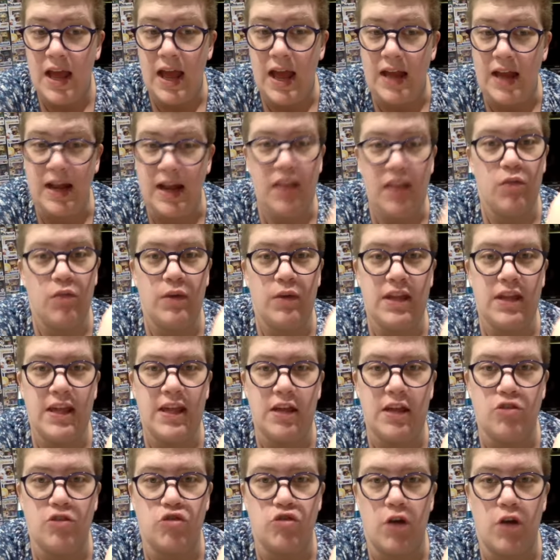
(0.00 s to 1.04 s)
And that's when
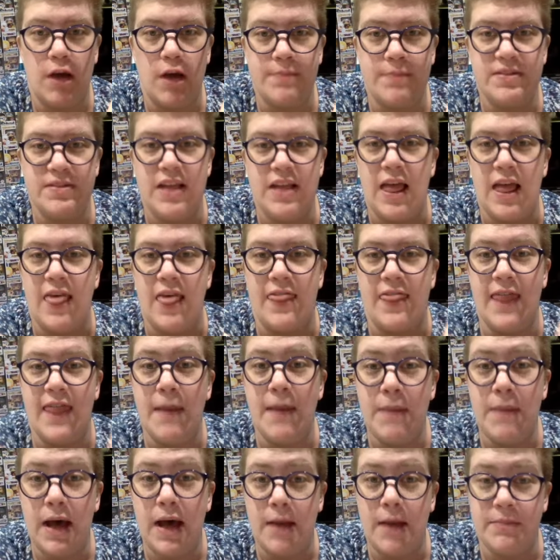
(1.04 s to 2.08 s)
he drops the
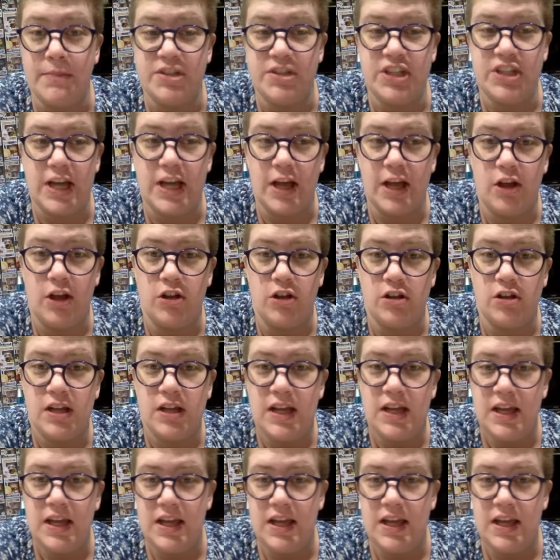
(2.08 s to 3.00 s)
bombshell.